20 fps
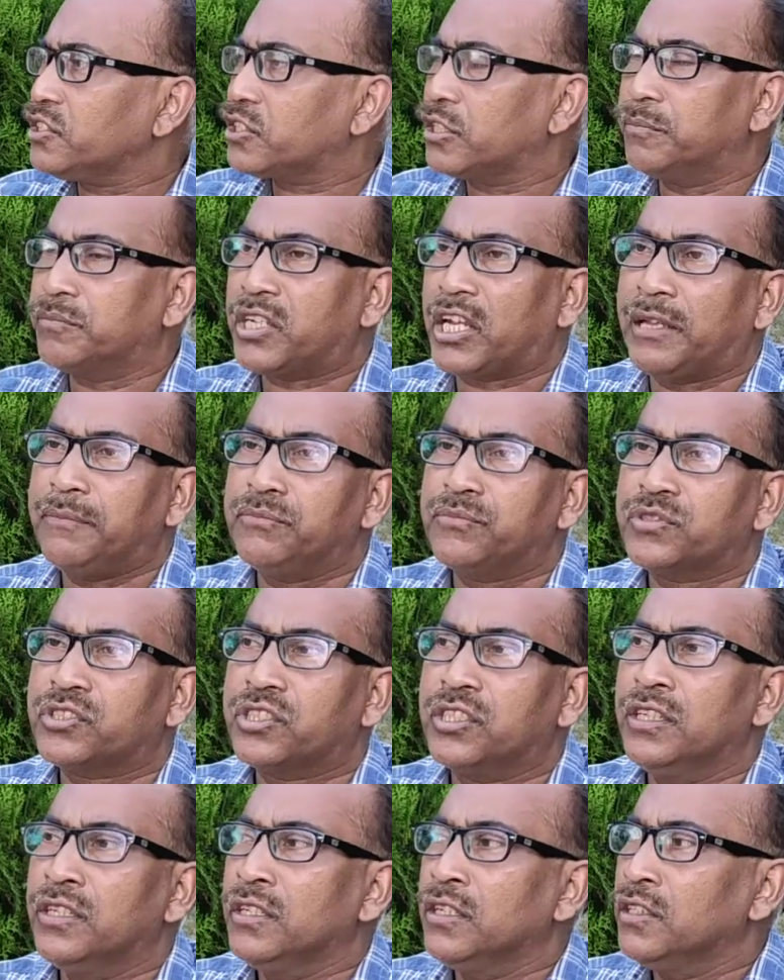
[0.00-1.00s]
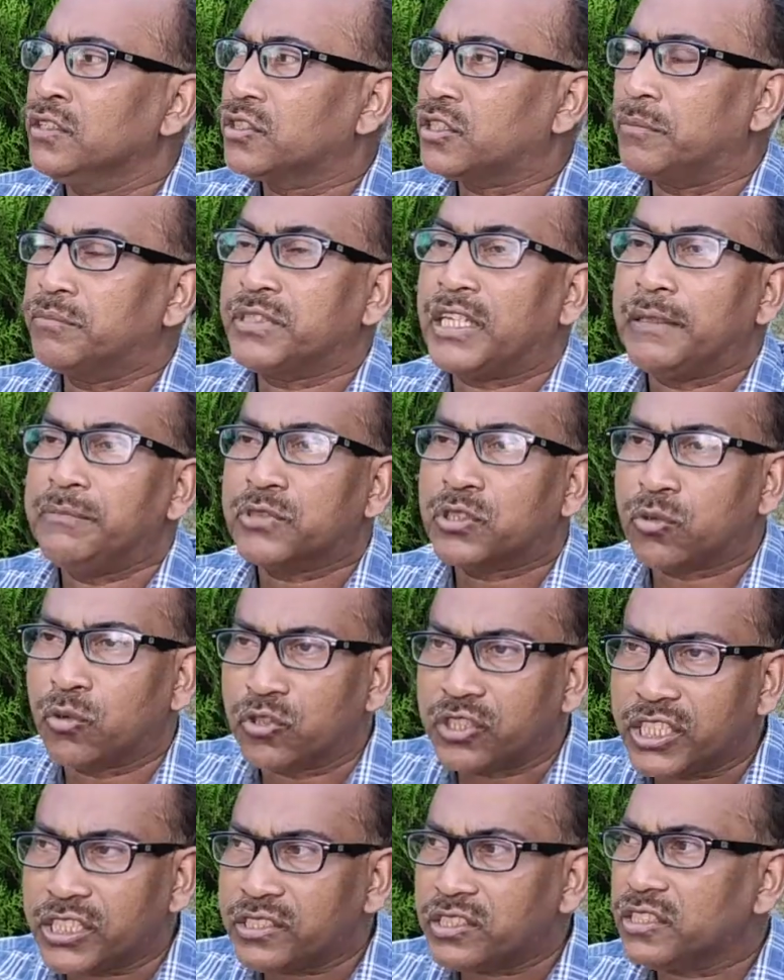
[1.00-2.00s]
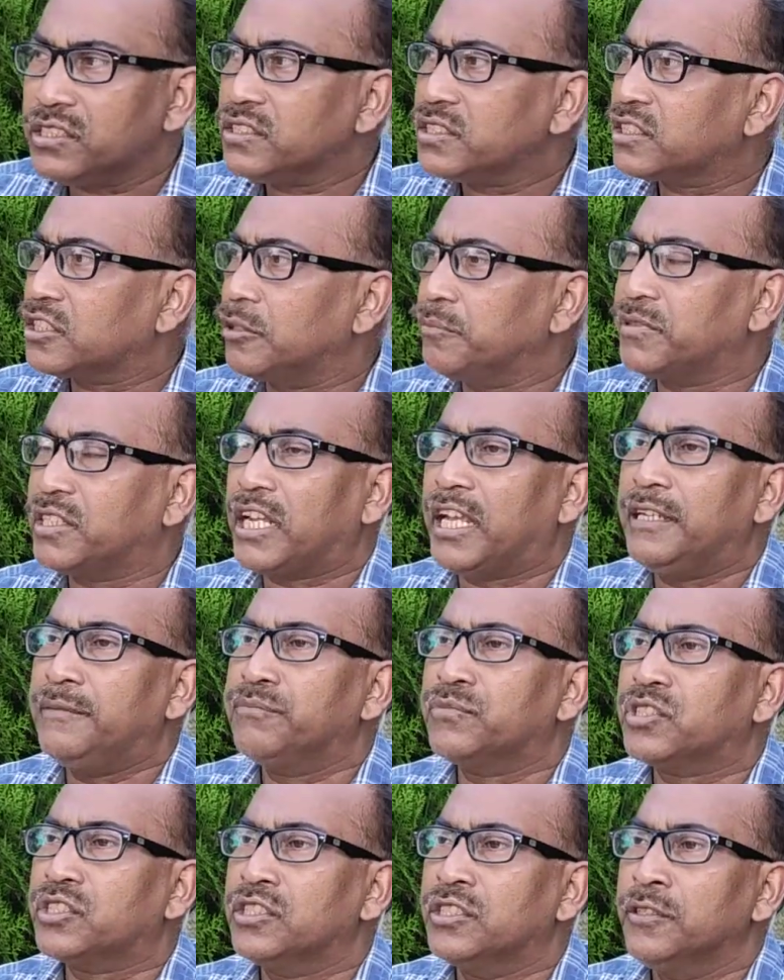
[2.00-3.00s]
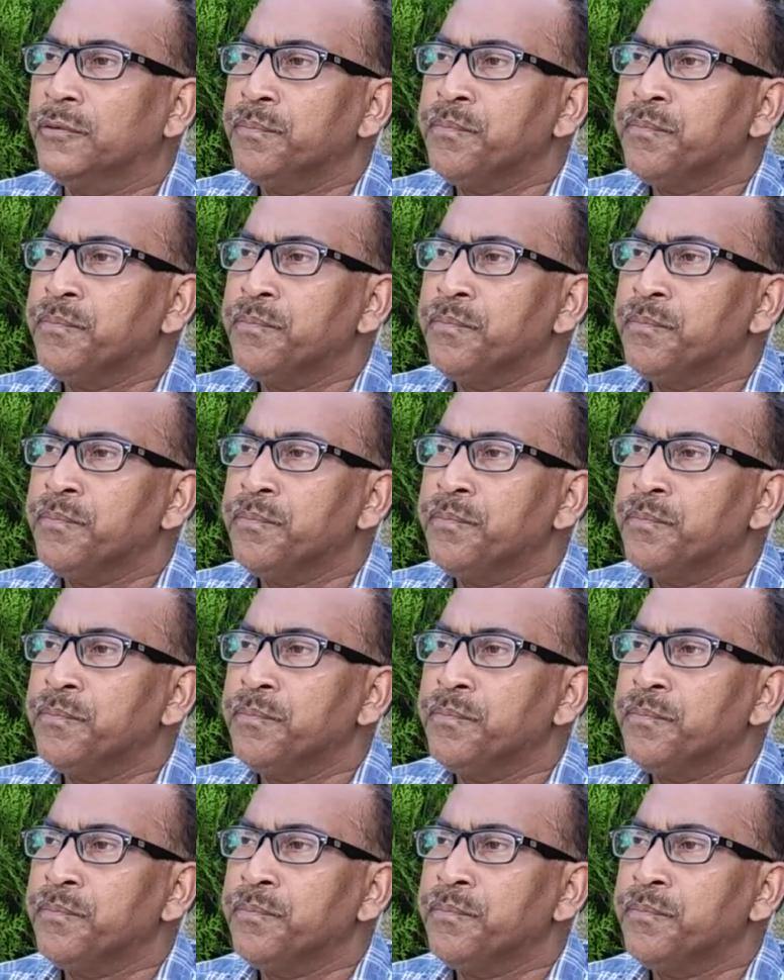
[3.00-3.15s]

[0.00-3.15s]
sometimes quotations, sometimes